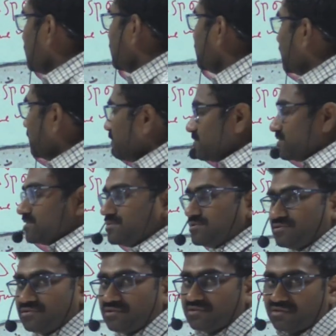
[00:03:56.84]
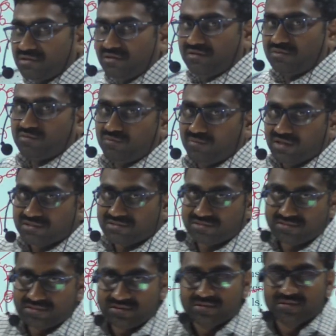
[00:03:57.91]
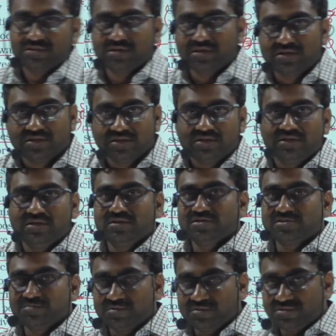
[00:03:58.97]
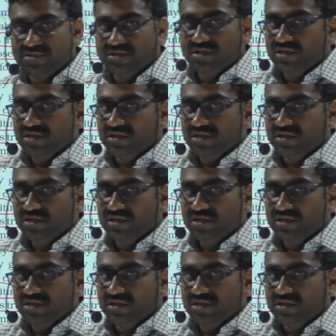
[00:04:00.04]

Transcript: they possess true walls in the spores.